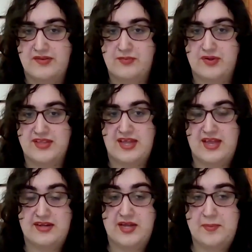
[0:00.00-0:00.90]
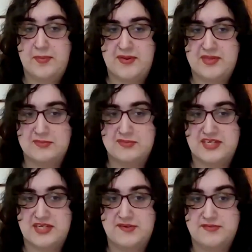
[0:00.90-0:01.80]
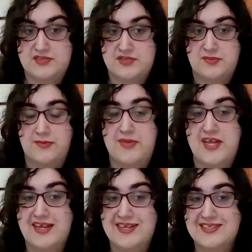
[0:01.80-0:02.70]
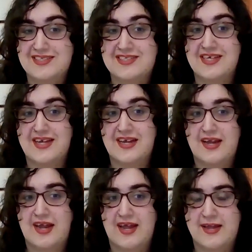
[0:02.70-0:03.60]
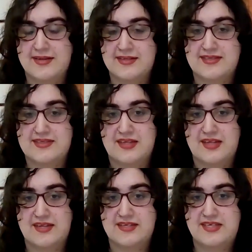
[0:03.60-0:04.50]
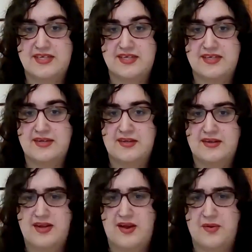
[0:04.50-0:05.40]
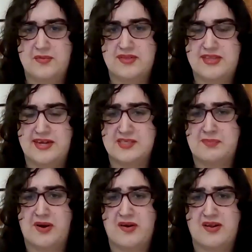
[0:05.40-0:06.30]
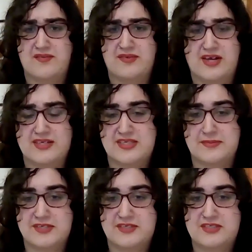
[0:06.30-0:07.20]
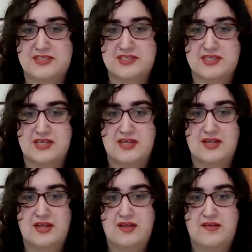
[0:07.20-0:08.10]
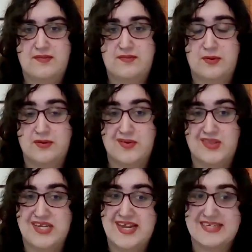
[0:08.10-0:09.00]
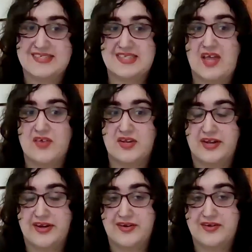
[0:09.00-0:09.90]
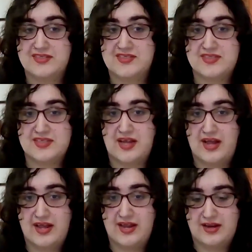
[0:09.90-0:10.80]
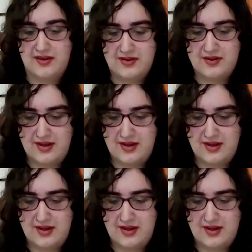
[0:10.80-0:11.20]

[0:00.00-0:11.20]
what they can't help about themselves, remains, and indeed now that is part of God's image. For the next 7 years, I